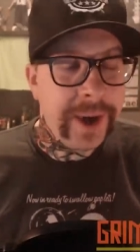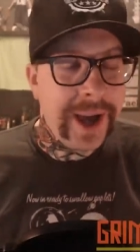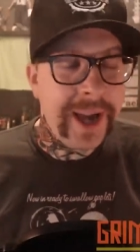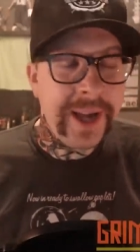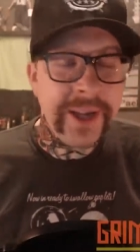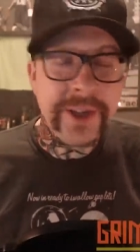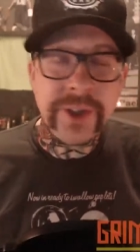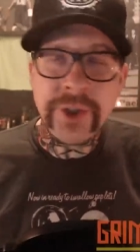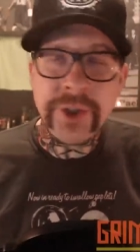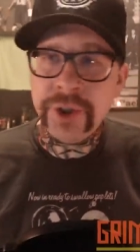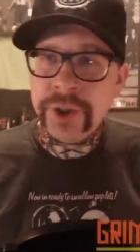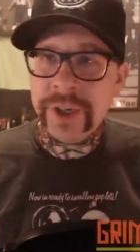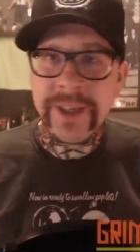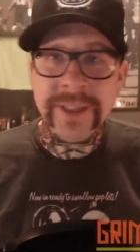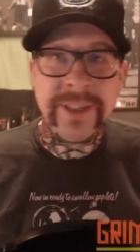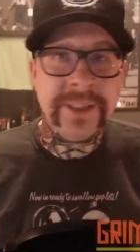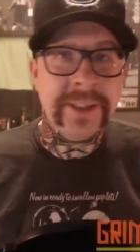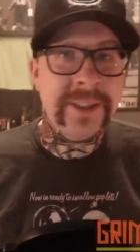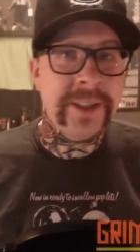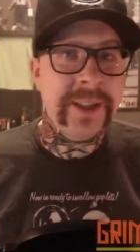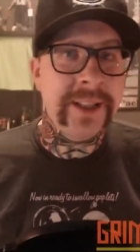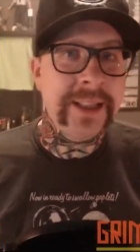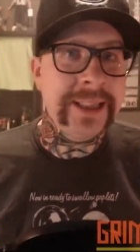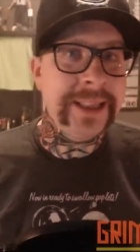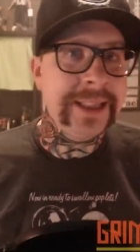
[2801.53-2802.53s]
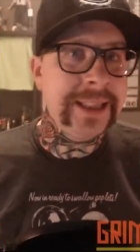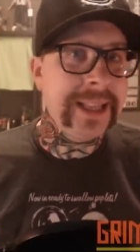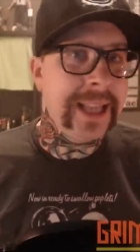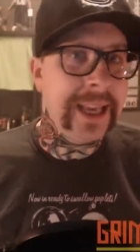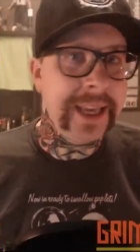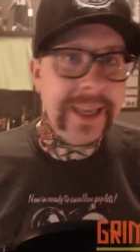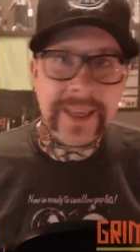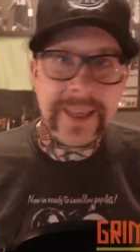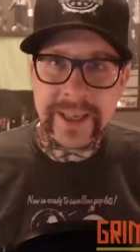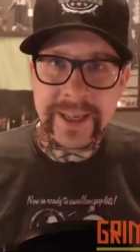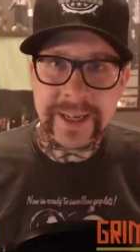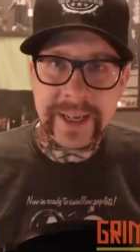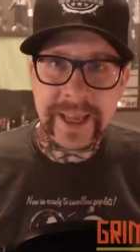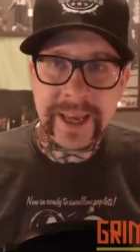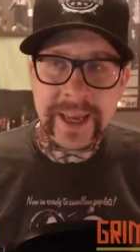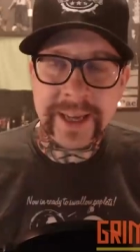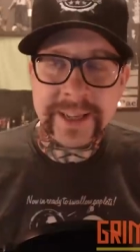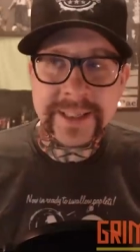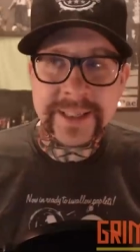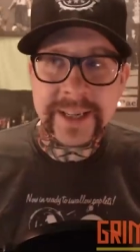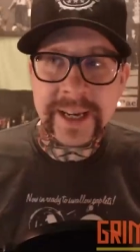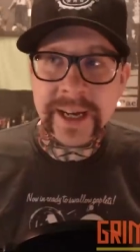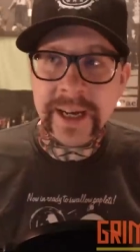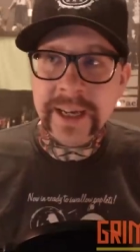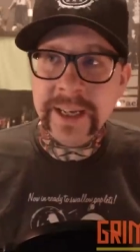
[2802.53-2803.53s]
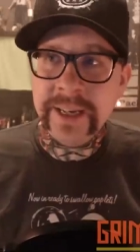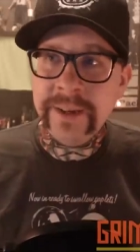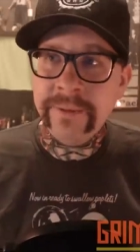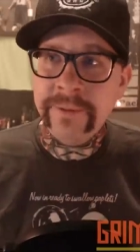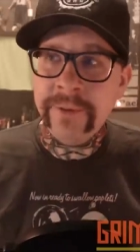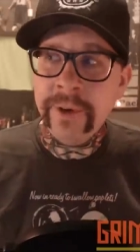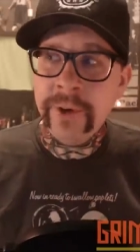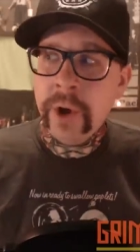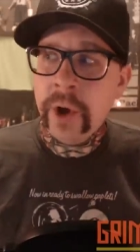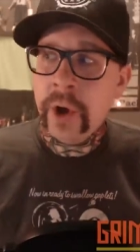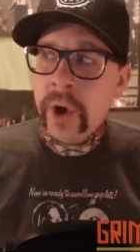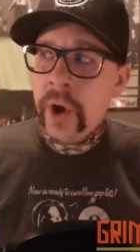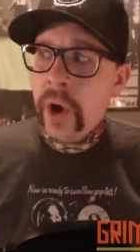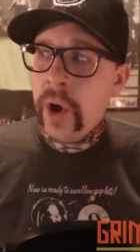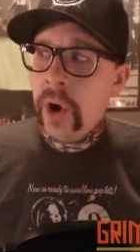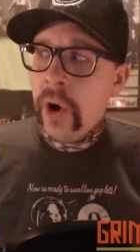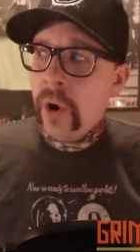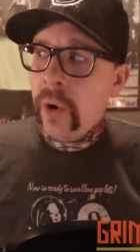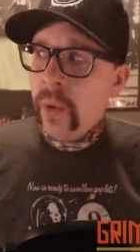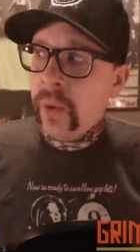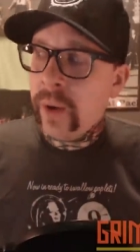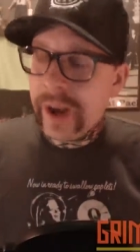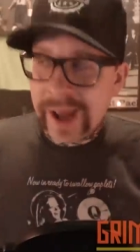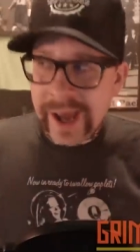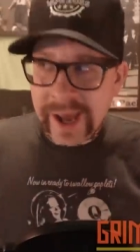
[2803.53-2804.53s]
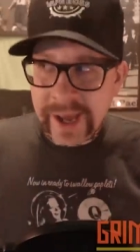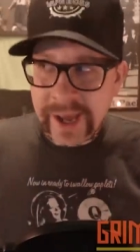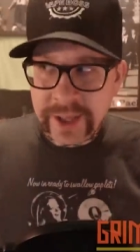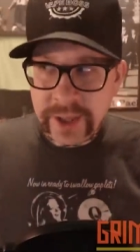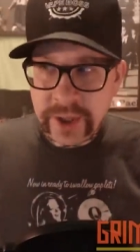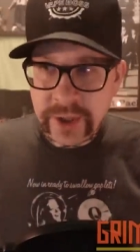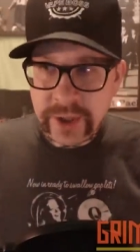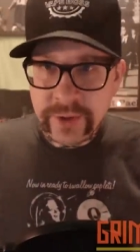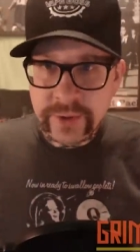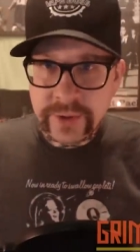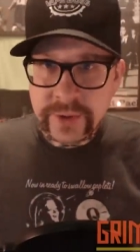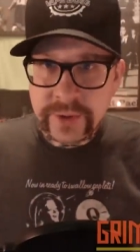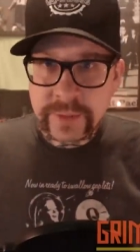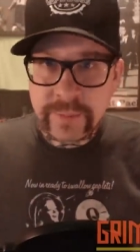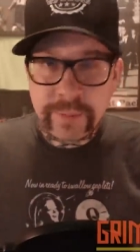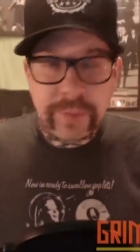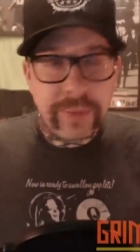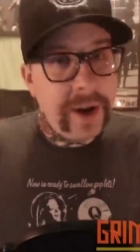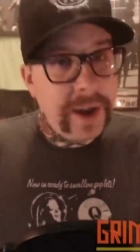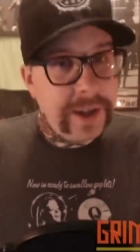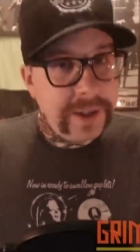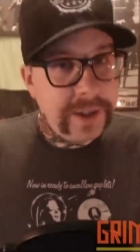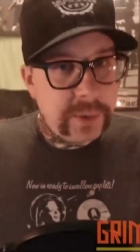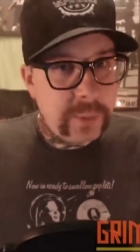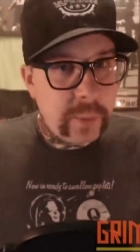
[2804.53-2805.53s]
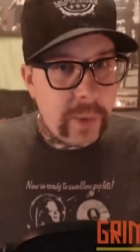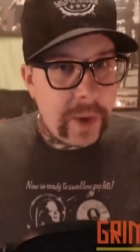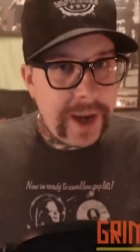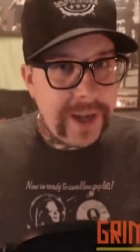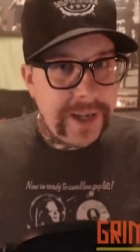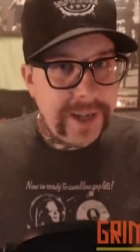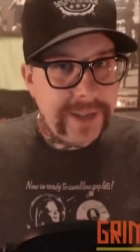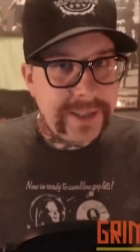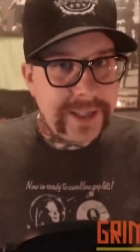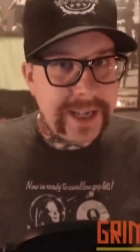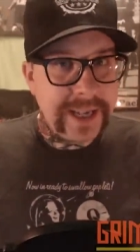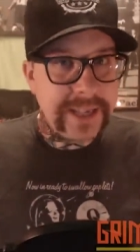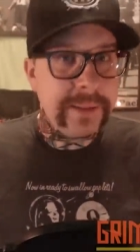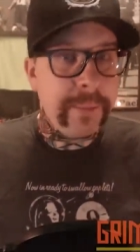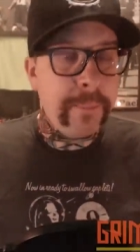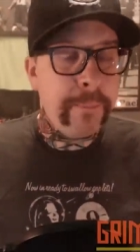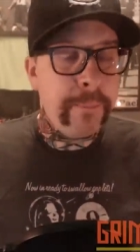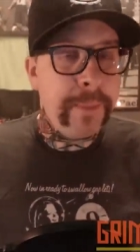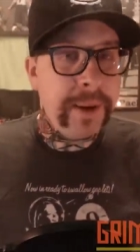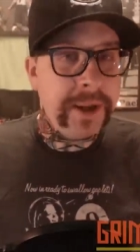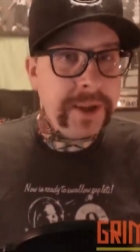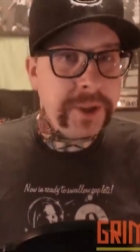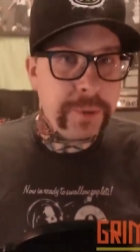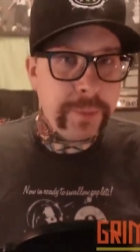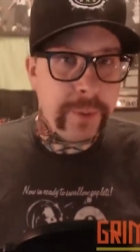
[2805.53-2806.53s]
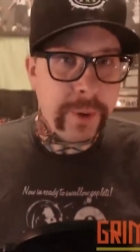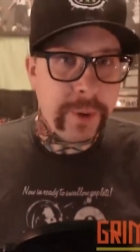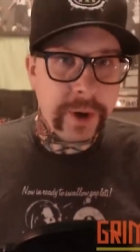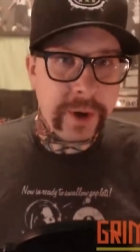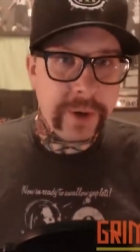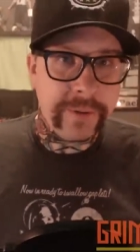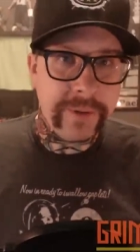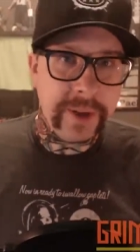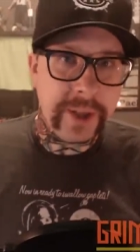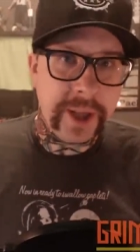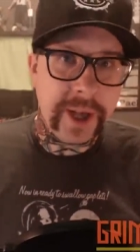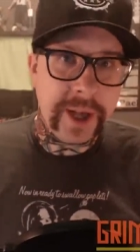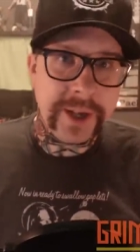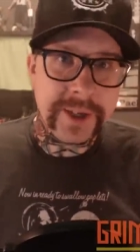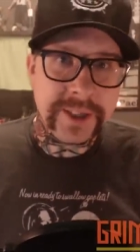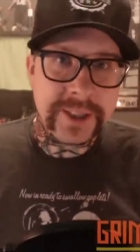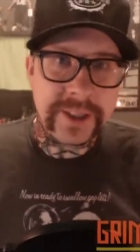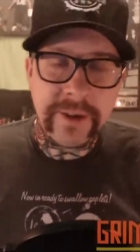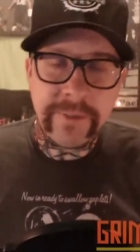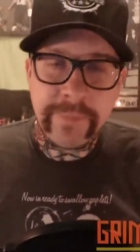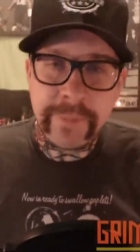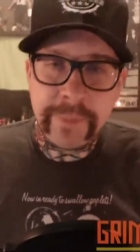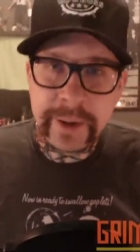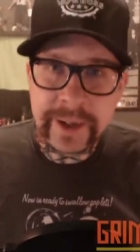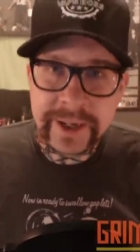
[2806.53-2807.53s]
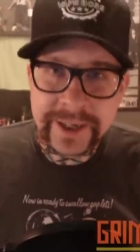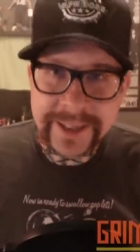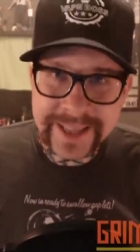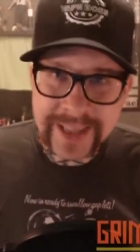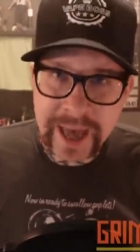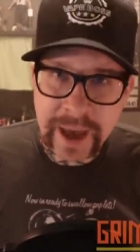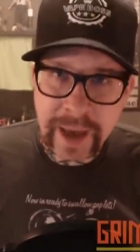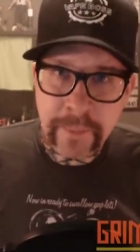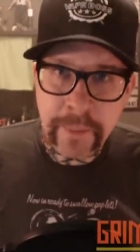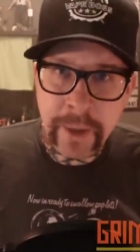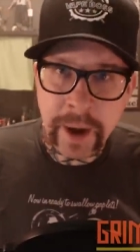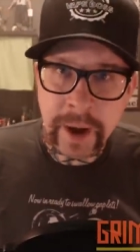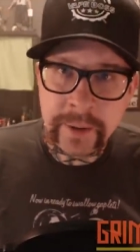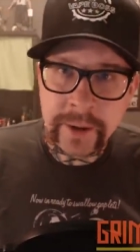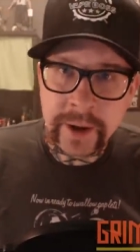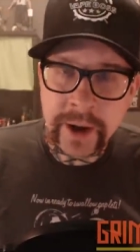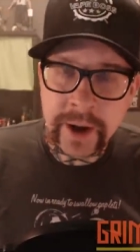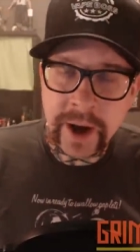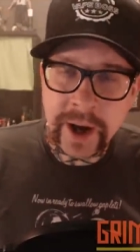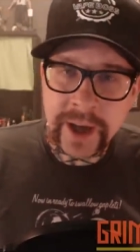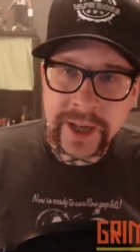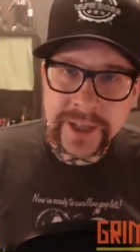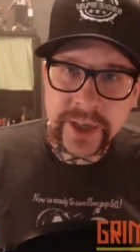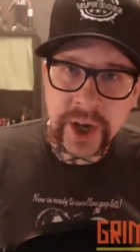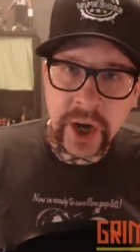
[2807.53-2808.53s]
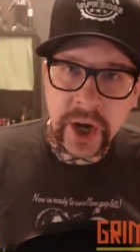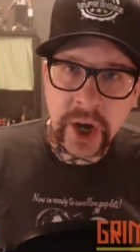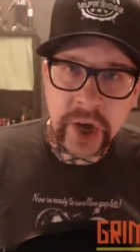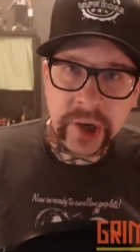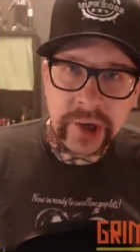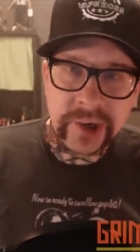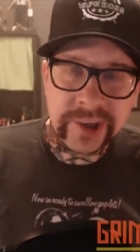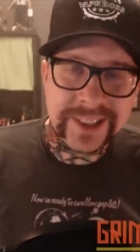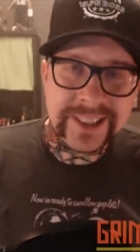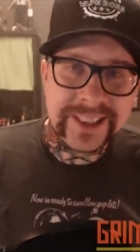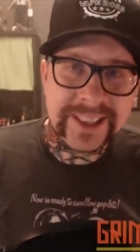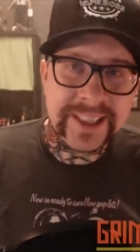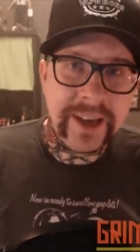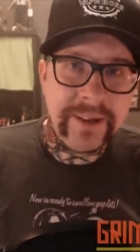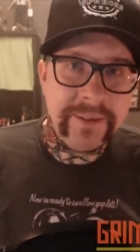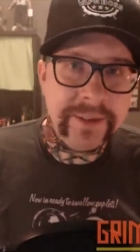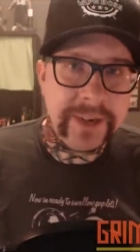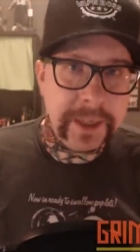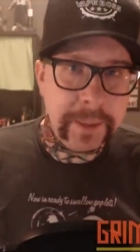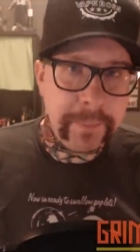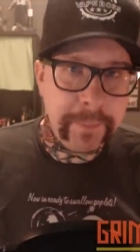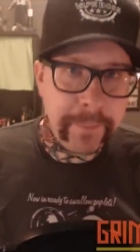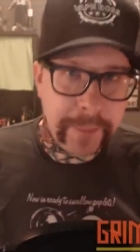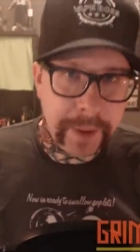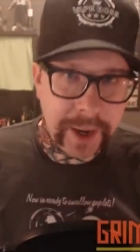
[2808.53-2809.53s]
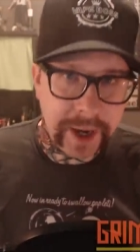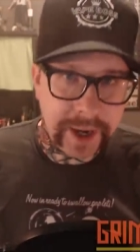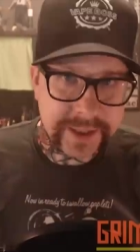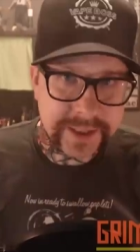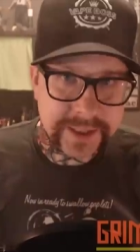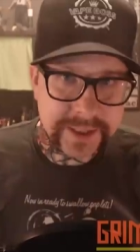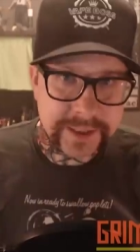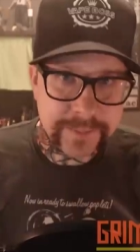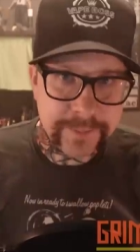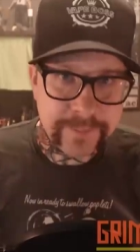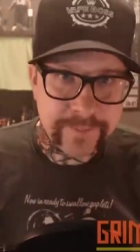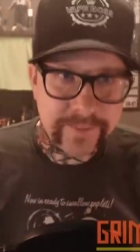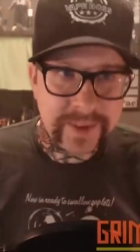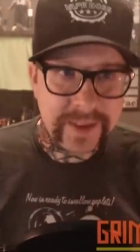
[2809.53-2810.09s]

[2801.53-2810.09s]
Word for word: I just like it. And it's kind of what I use price wise as a benchmark for a lot of stuff because that mod cost 170 bucks.